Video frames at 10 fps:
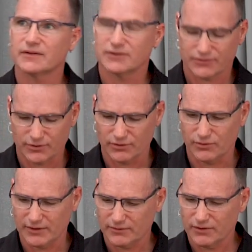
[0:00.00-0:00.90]
just real
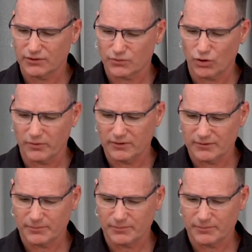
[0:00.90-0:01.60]
quick, we'll go to Rome.